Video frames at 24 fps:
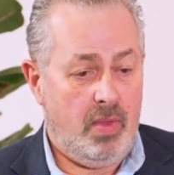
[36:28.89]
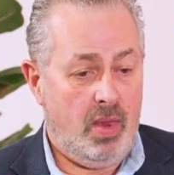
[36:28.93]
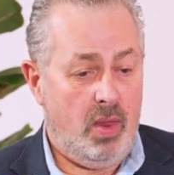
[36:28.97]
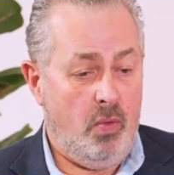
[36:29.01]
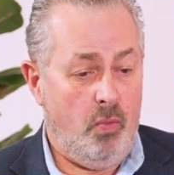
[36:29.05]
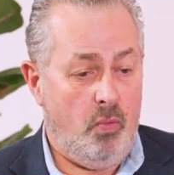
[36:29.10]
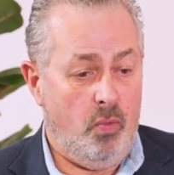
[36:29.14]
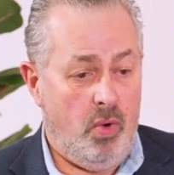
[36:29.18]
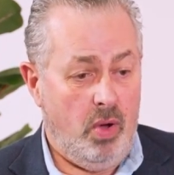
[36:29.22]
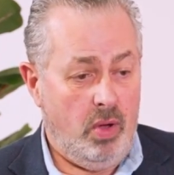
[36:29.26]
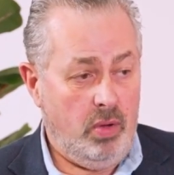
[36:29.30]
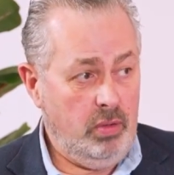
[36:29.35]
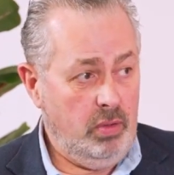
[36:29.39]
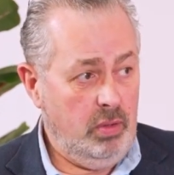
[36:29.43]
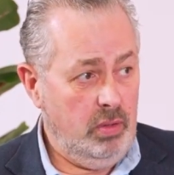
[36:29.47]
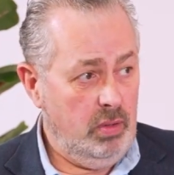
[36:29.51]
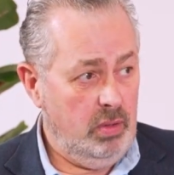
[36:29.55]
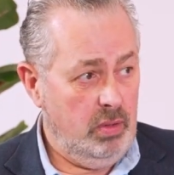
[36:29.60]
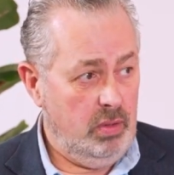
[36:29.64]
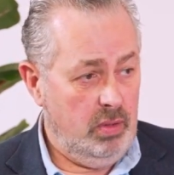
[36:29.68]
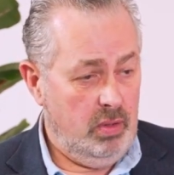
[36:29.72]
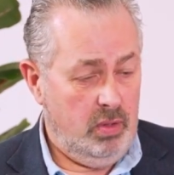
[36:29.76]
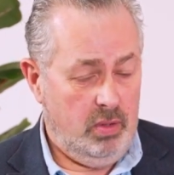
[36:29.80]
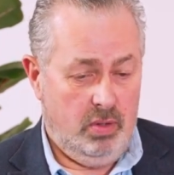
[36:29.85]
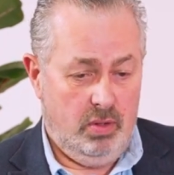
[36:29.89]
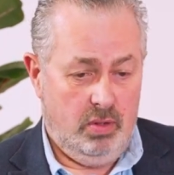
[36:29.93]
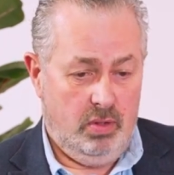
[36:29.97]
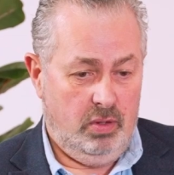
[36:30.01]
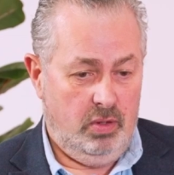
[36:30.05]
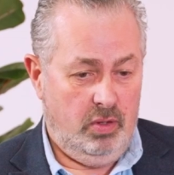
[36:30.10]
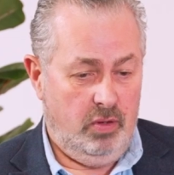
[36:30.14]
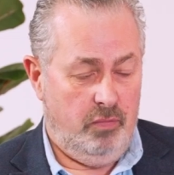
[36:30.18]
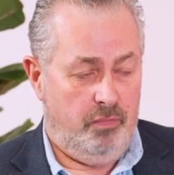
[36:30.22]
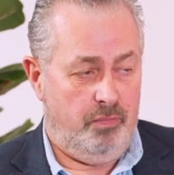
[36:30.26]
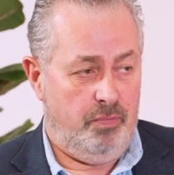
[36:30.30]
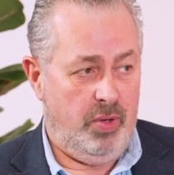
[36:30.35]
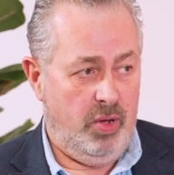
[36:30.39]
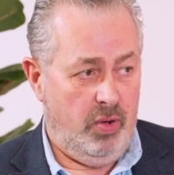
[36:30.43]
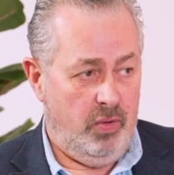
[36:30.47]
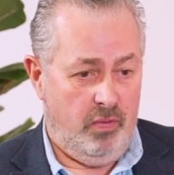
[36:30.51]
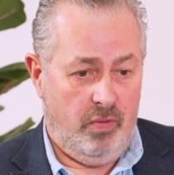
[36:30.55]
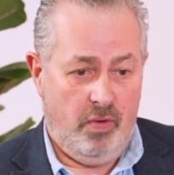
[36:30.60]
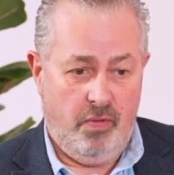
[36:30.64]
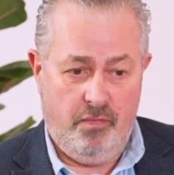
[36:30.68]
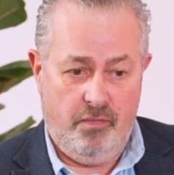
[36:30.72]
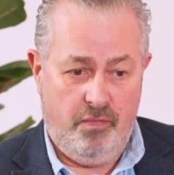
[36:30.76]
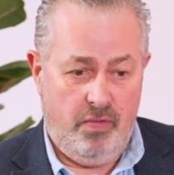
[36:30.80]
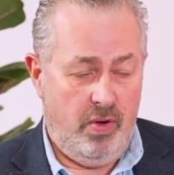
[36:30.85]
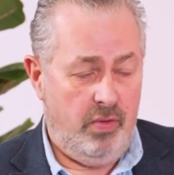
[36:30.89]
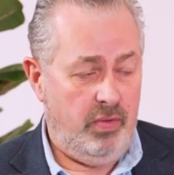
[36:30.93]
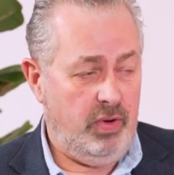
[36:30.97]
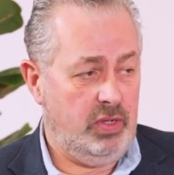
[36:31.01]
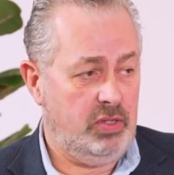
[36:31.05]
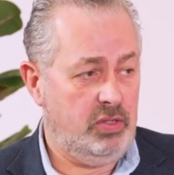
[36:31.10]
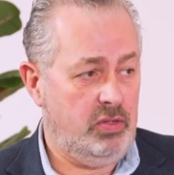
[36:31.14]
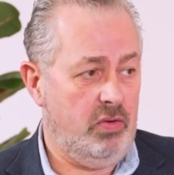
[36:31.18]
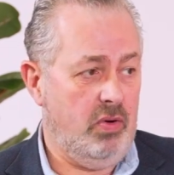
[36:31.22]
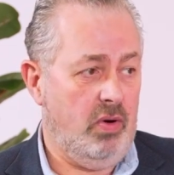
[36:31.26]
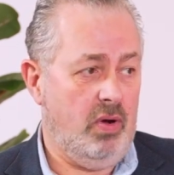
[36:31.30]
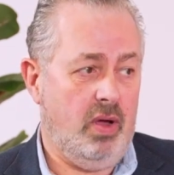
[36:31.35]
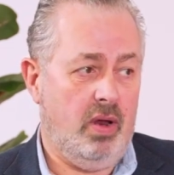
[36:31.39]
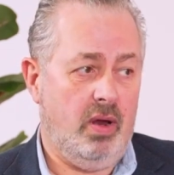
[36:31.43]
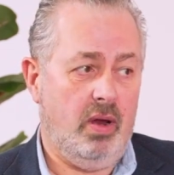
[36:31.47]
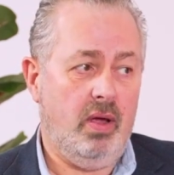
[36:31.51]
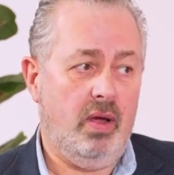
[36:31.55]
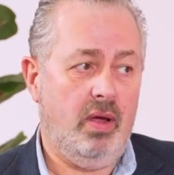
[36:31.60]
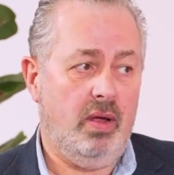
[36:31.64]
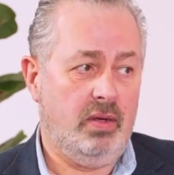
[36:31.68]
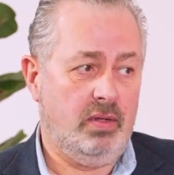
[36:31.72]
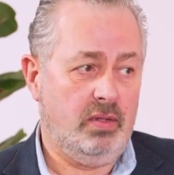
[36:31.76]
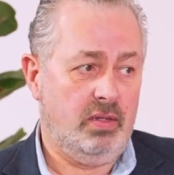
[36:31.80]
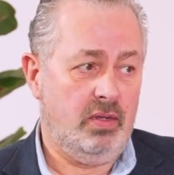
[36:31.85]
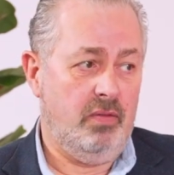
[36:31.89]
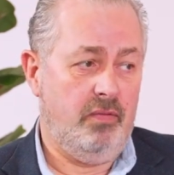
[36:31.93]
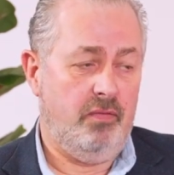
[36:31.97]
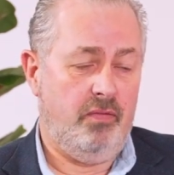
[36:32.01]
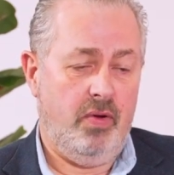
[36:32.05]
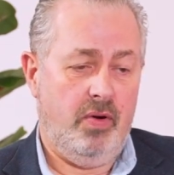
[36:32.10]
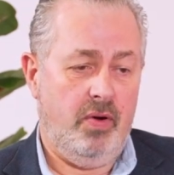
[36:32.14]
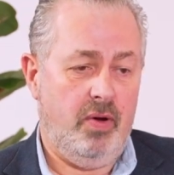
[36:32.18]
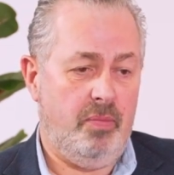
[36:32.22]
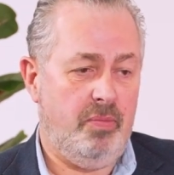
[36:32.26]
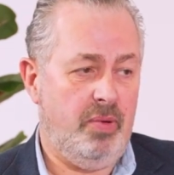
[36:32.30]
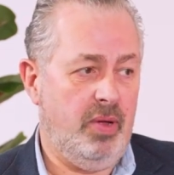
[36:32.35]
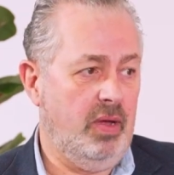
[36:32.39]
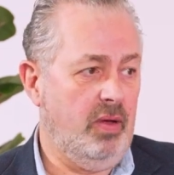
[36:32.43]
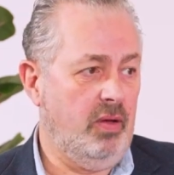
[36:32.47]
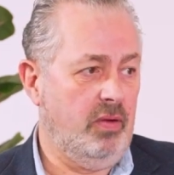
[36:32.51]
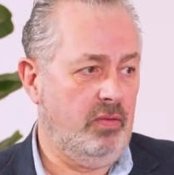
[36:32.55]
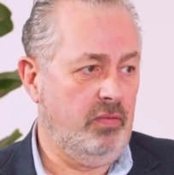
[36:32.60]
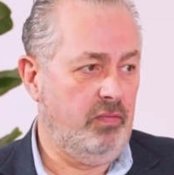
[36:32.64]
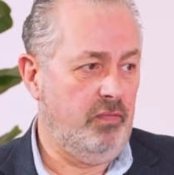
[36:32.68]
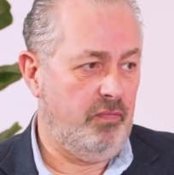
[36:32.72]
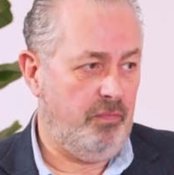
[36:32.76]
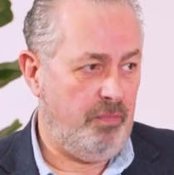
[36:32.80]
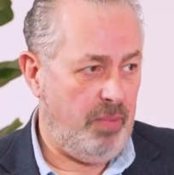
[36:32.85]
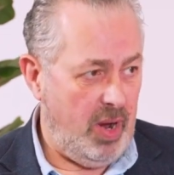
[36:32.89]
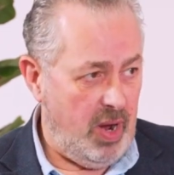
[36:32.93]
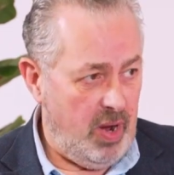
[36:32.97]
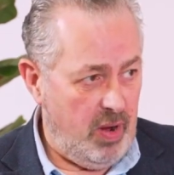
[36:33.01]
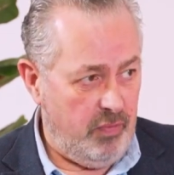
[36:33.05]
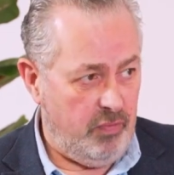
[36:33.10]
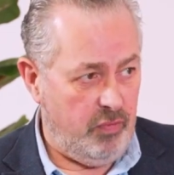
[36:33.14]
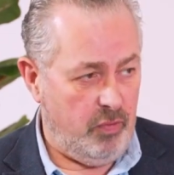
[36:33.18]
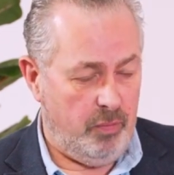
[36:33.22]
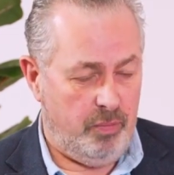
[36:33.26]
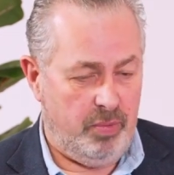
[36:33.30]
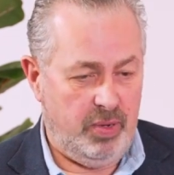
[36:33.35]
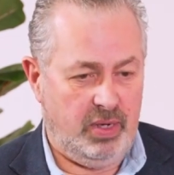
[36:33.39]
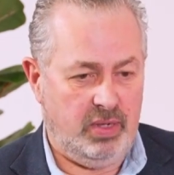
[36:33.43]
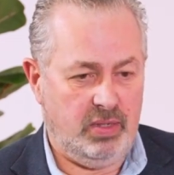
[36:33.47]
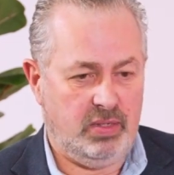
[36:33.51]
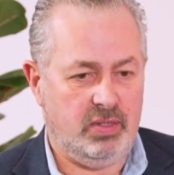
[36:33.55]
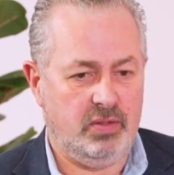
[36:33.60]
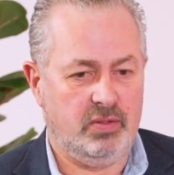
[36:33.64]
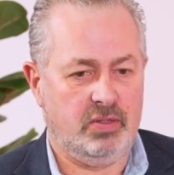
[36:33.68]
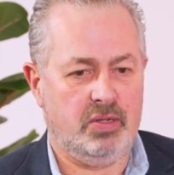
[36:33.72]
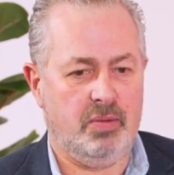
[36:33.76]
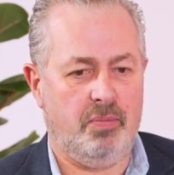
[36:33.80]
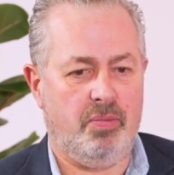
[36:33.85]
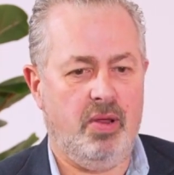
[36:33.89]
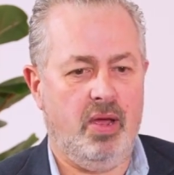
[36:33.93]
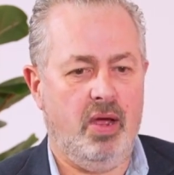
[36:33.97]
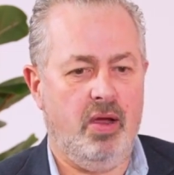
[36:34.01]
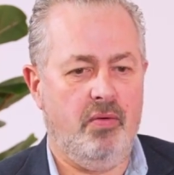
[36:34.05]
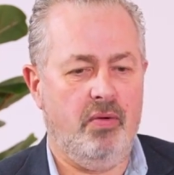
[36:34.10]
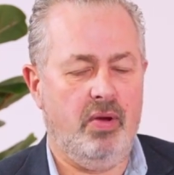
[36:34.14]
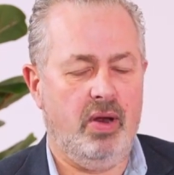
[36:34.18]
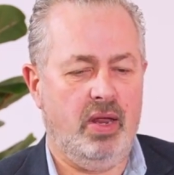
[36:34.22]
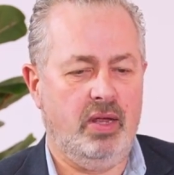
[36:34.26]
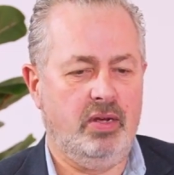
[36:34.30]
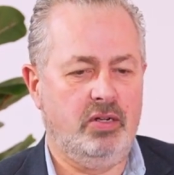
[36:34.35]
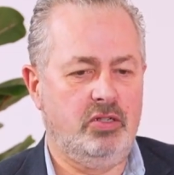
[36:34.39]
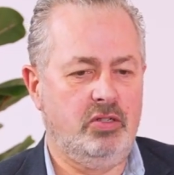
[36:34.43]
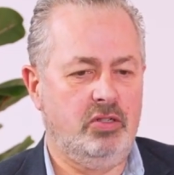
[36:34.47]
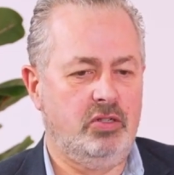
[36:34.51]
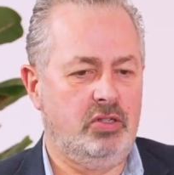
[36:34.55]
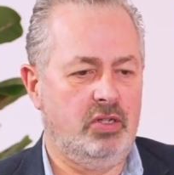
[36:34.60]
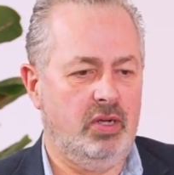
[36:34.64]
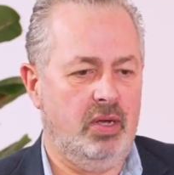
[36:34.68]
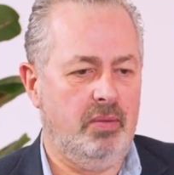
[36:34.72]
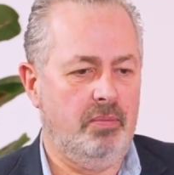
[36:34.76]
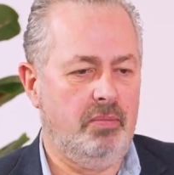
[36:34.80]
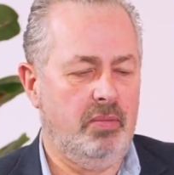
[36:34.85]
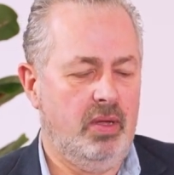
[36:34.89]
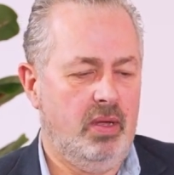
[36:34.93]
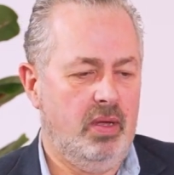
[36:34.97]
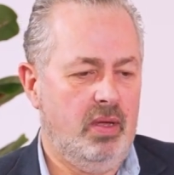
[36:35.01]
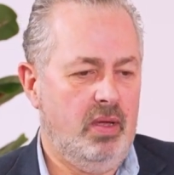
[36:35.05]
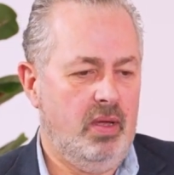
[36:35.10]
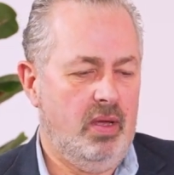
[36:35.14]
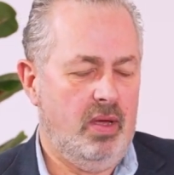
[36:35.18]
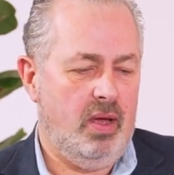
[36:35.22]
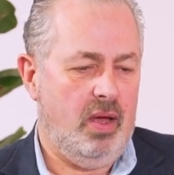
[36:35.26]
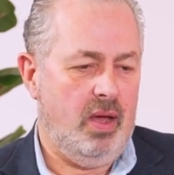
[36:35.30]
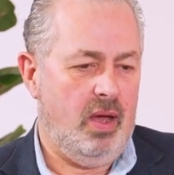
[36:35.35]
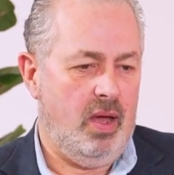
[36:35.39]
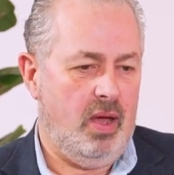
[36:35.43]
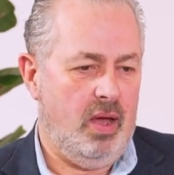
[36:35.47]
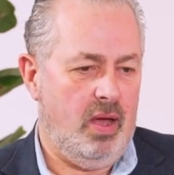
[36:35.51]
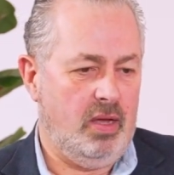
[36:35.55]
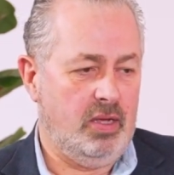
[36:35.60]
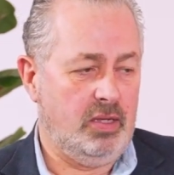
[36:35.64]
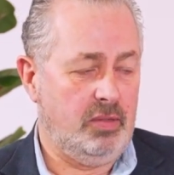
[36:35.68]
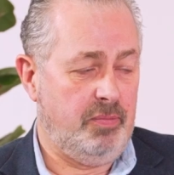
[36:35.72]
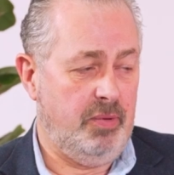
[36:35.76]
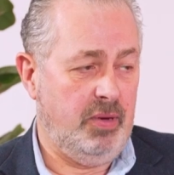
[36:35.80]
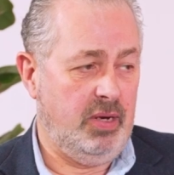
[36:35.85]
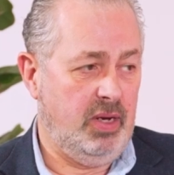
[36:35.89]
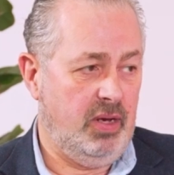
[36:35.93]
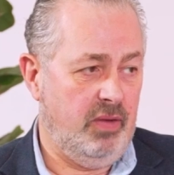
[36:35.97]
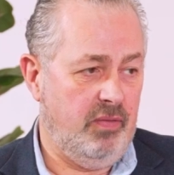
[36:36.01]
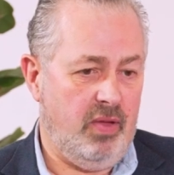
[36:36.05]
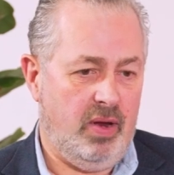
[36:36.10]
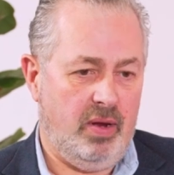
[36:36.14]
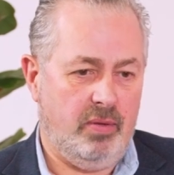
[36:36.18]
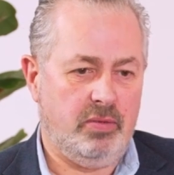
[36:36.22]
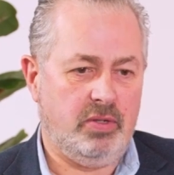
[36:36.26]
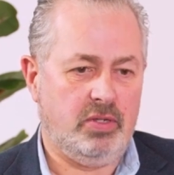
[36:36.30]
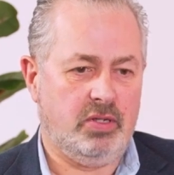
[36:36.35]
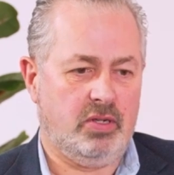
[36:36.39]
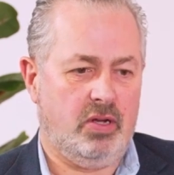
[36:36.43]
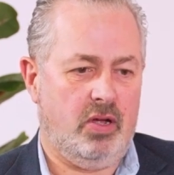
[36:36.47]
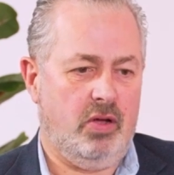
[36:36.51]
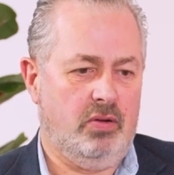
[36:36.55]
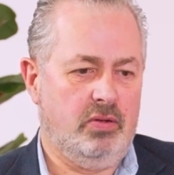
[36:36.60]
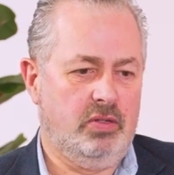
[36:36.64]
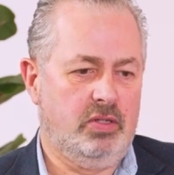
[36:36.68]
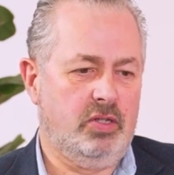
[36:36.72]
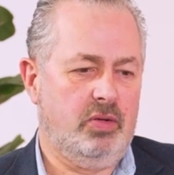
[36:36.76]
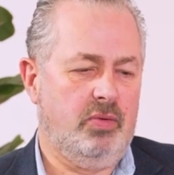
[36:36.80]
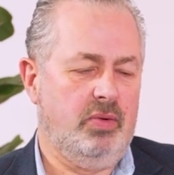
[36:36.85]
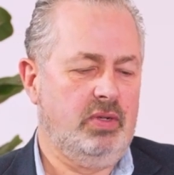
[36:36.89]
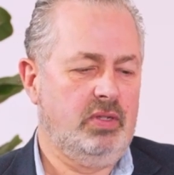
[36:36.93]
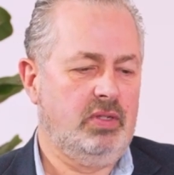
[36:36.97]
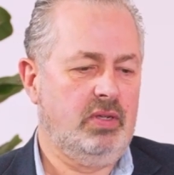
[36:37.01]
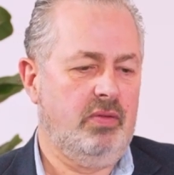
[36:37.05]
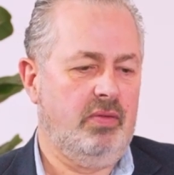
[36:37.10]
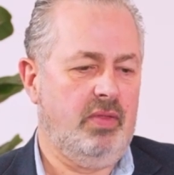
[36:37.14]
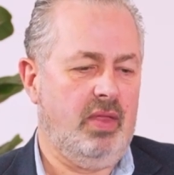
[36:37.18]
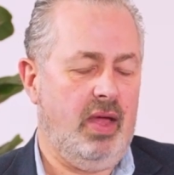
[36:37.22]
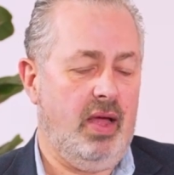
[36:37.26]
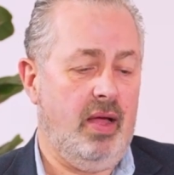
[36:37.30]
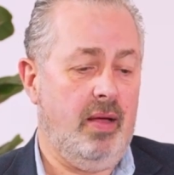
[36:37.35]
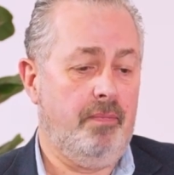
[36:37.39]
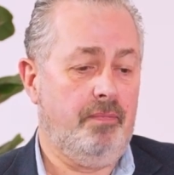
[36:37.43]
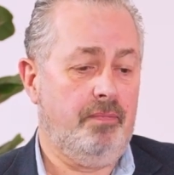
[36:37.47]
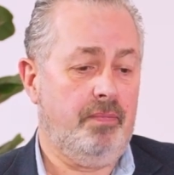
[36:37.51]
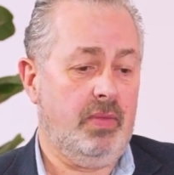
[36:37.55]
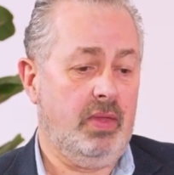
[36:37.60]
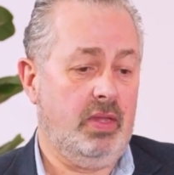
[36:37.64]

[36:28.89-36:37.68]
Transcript: one, you've built a very strong alliance and a very powerful piece of supplier relationship has been developed as a consequence of that.